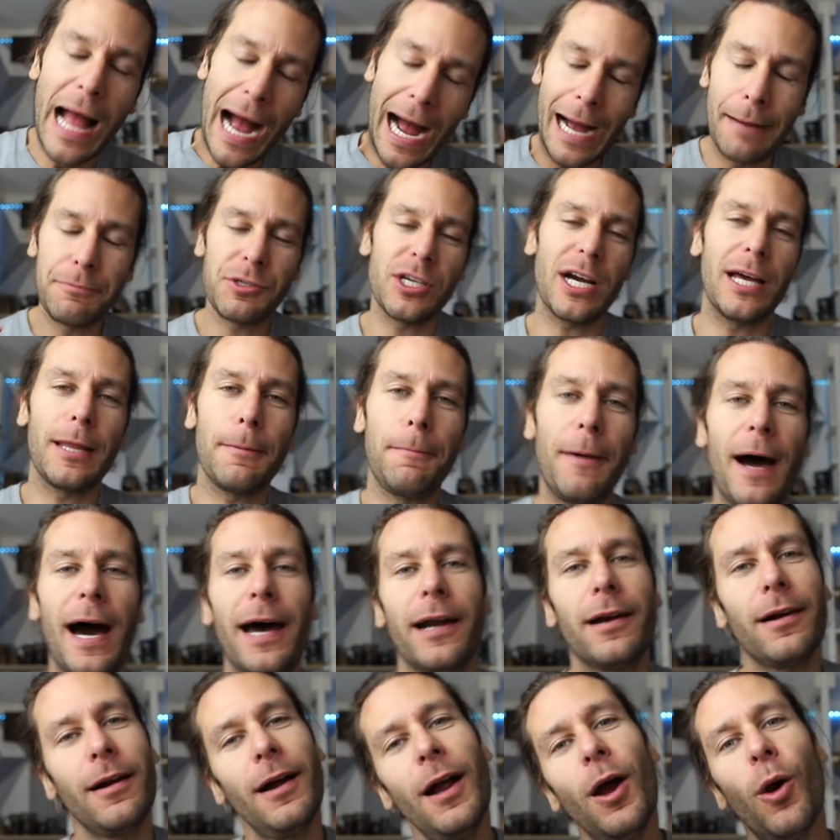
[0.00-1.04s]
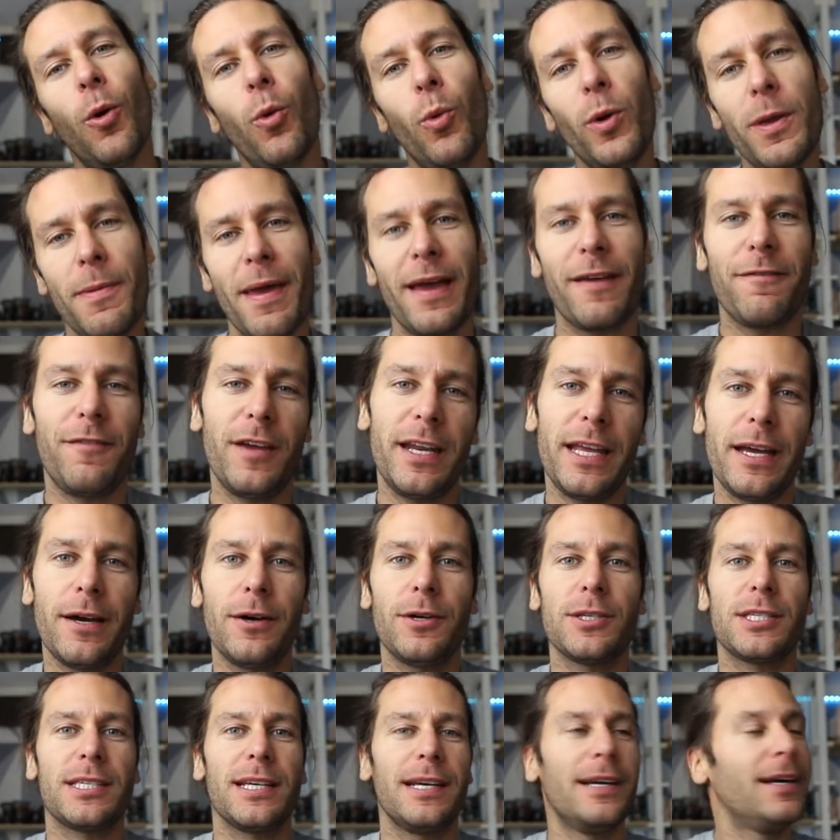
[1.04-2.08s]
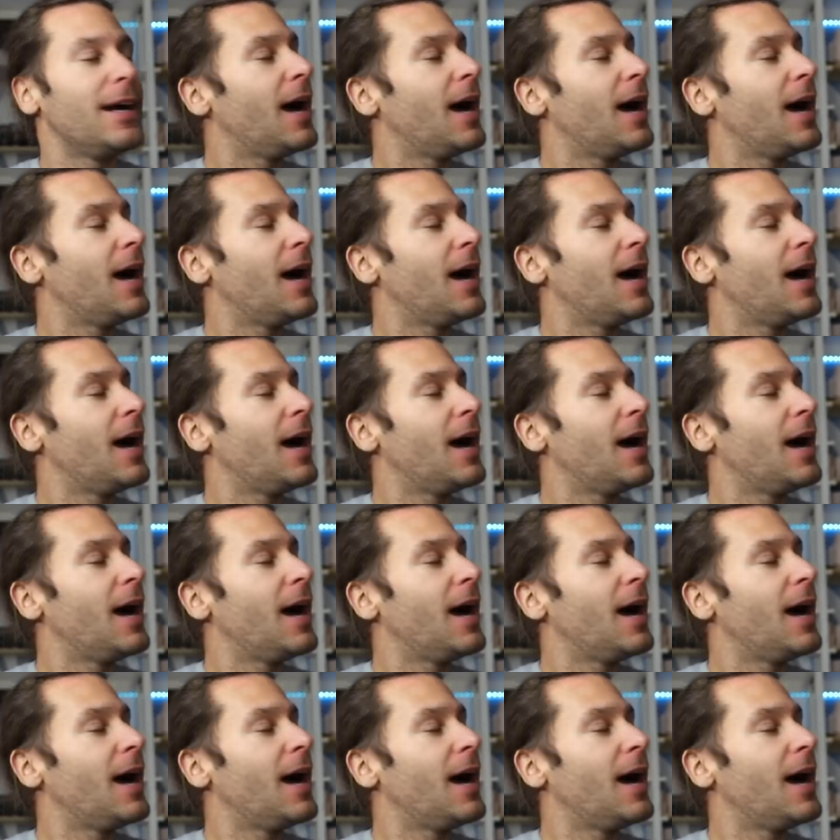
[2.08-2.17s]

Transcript: I'm Jon the Potter. We make videos